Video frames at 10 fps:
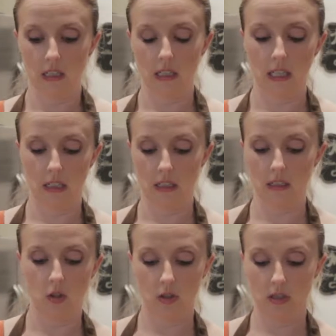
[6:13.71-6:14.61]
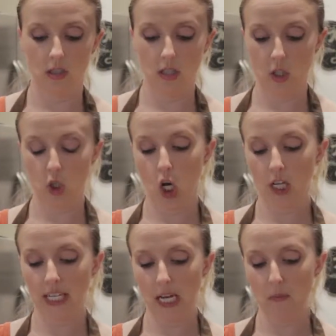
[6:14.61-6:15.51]
It's kind of
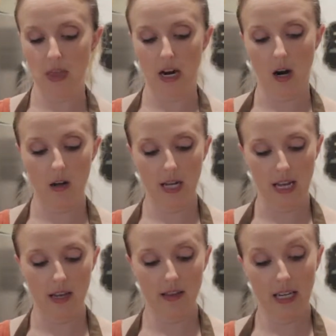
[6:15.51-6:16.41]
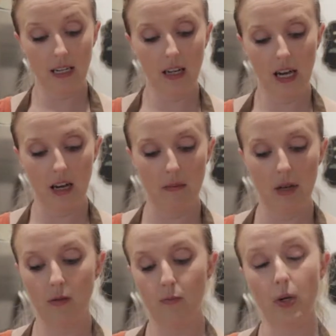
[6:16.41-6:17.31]
chunking up there. Okay, and then
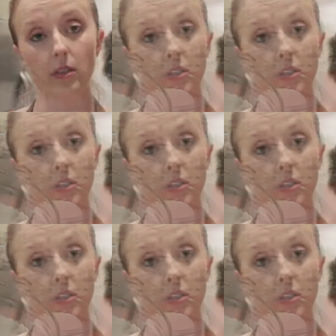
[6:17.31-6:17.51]
put